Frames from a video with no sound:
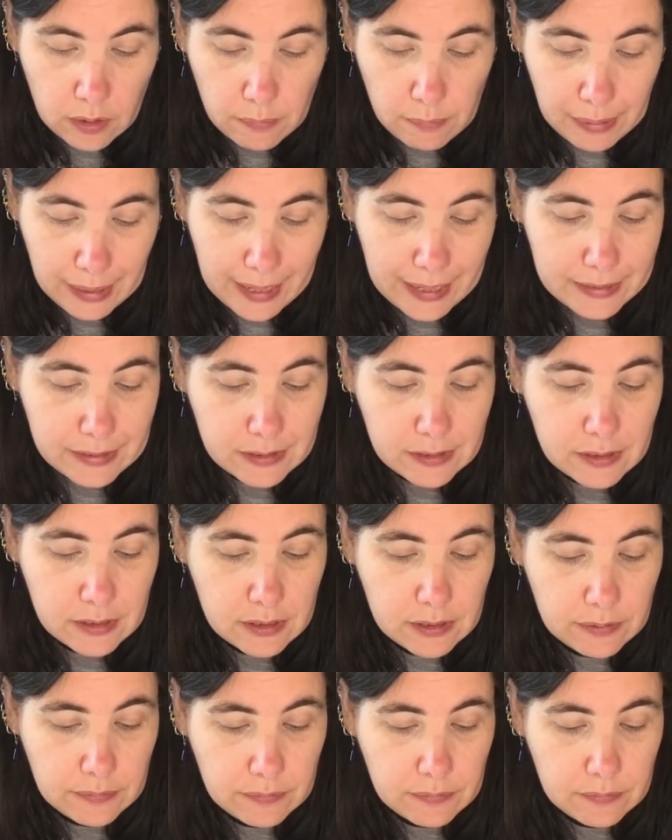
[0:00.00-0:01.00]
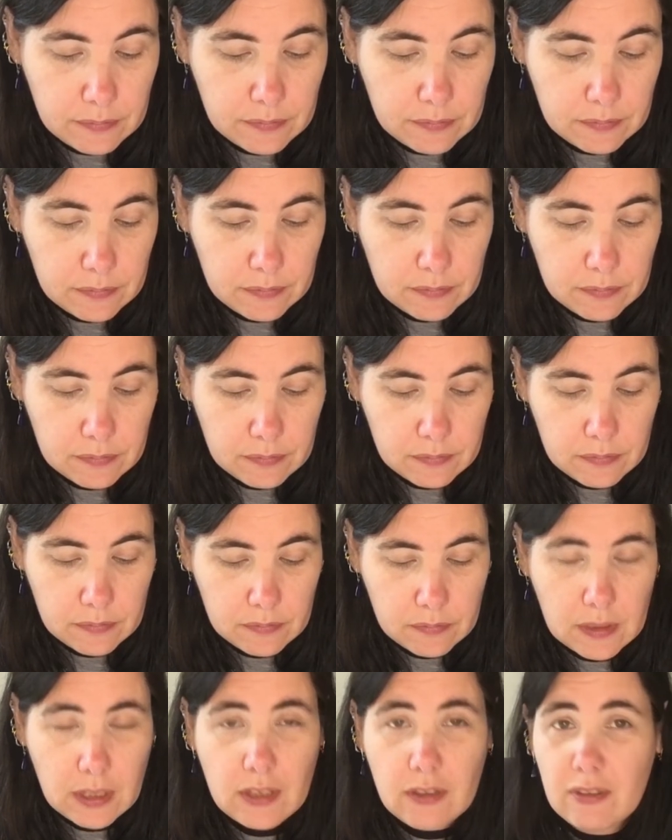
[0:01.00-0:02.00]
Plans.
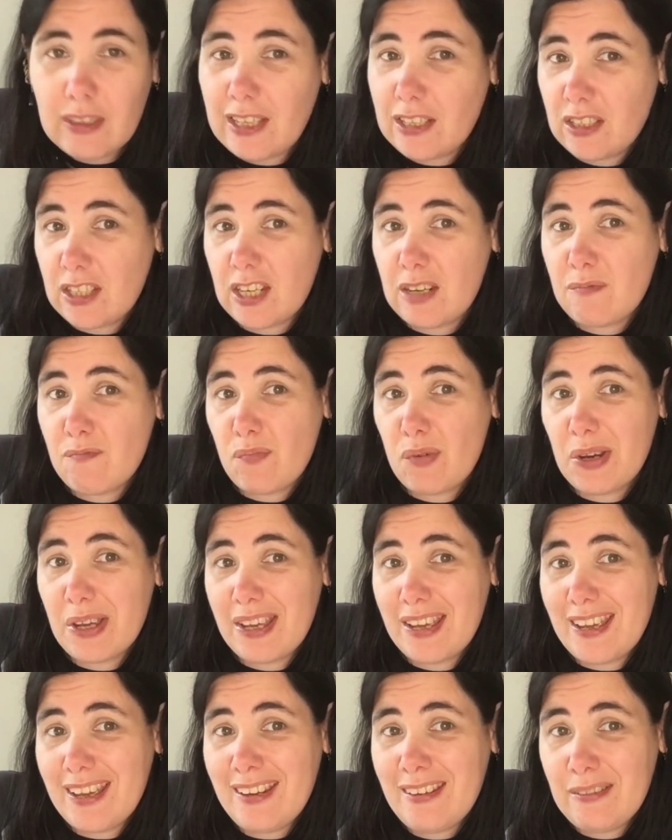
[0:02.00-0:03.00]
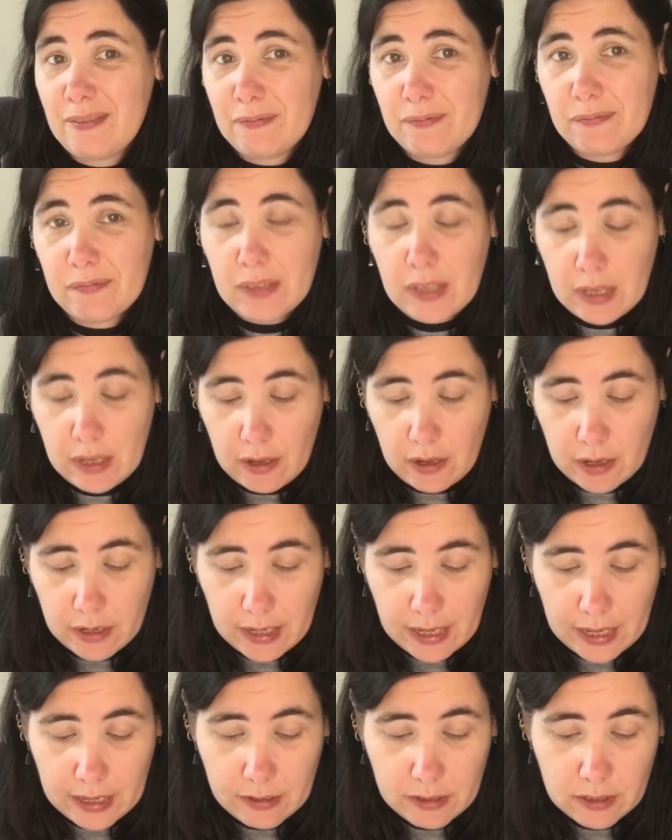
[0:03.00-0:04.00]
Things I didn't bring in.
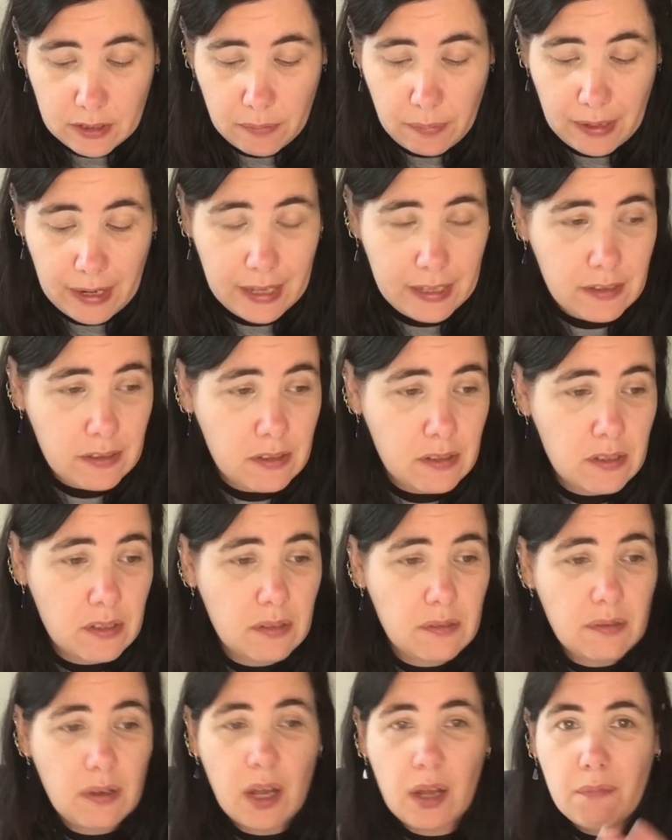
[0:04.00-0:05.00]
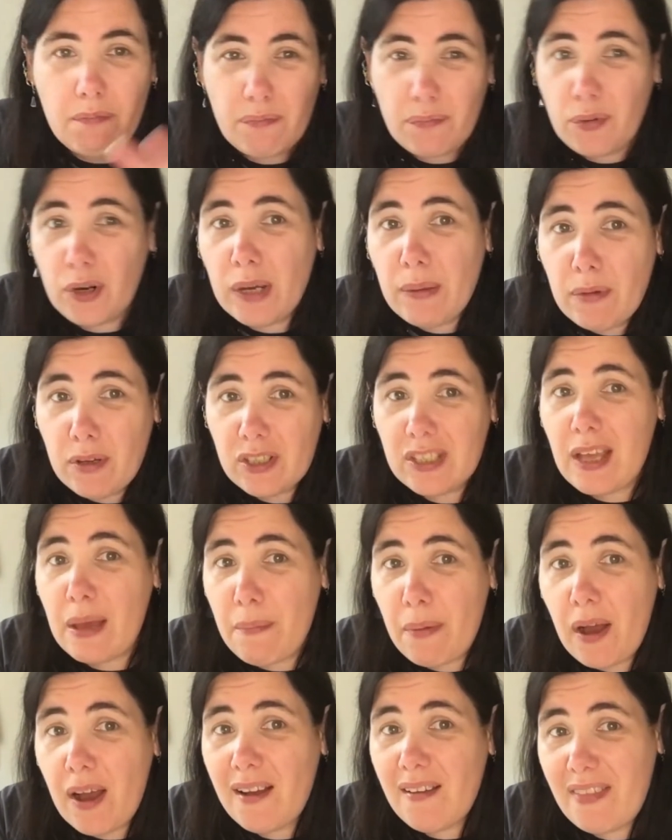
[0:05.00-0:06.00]
Okay, so plans. Pretty much that
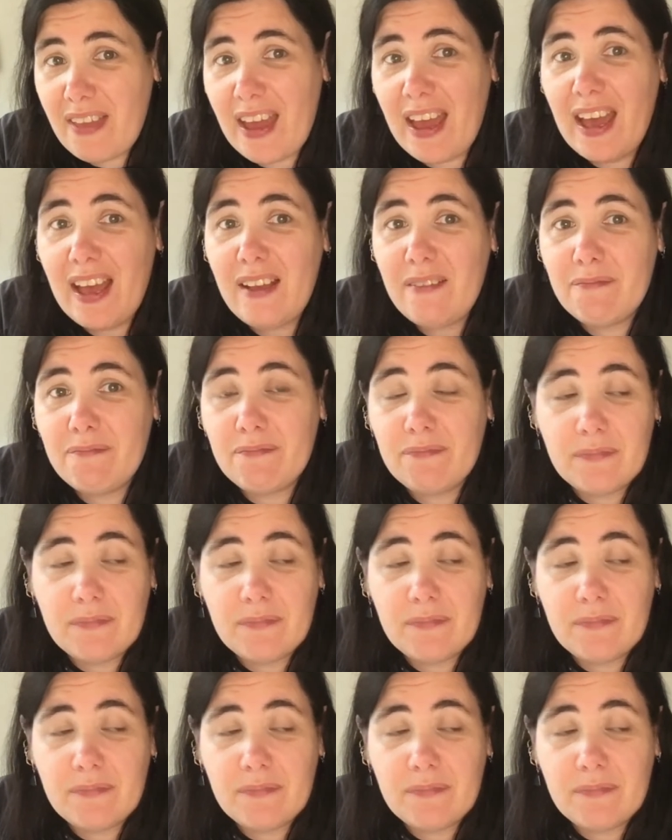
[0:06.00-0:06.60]
pile there.